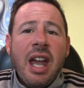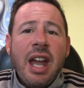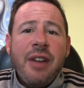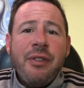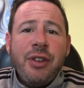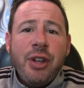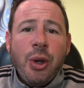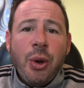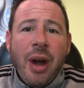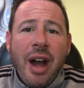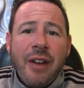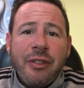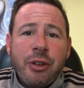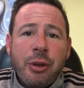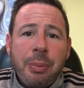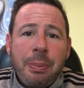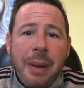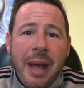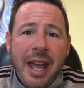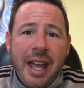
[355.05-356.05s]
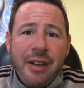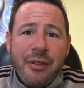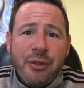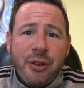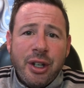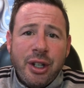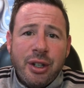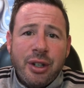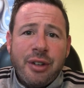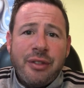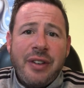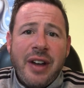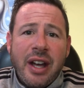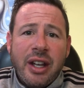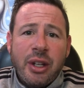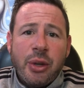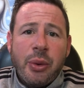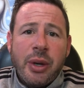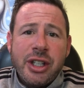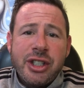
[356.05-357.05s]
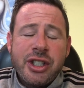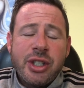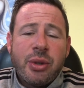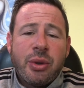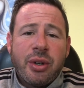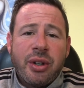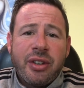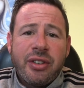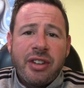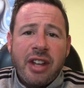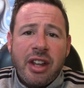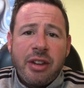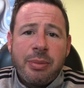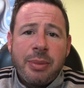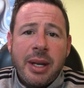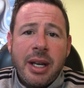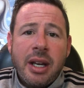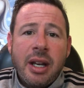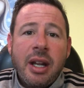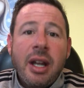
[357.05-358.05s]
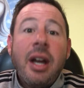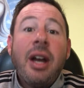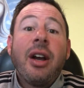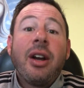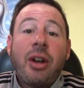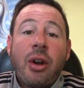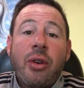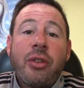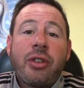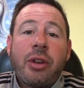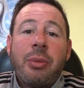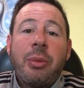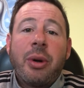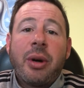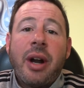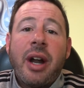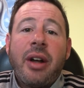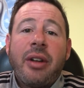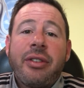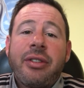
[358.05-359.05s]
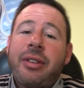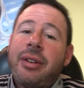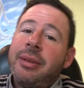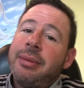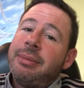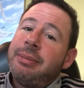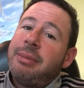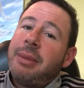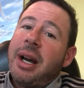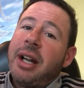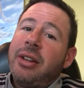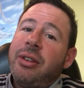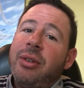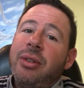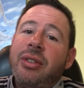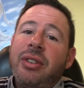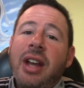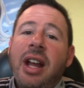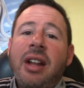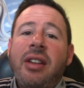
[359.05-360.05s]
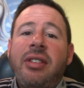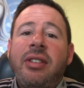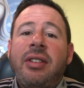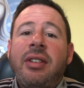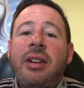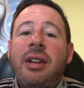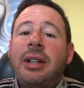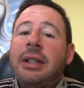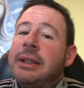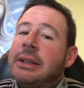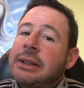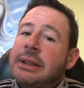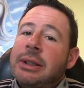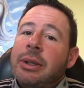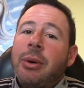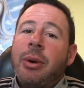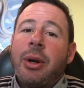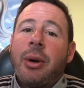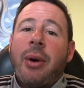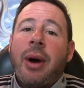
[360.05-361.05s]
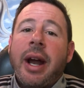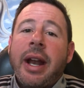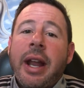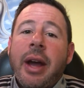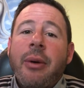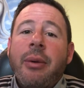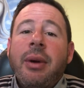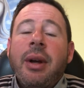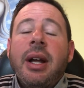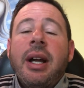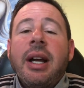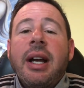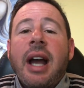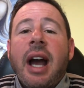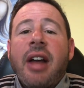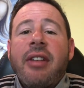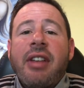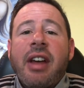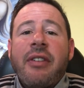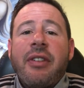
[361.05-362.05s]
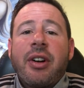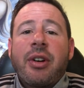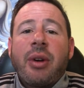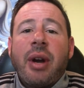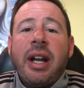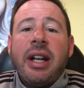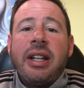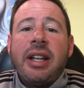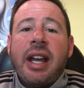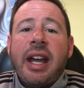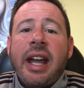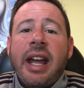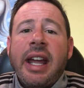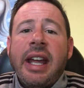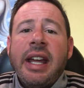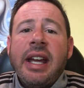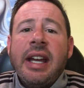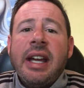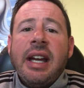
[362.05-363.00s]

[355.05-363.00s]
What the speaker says: If you have to pay for your evaluation or assessment, go somewhere else. My 2 cents, what do I know? Guys, have a great day.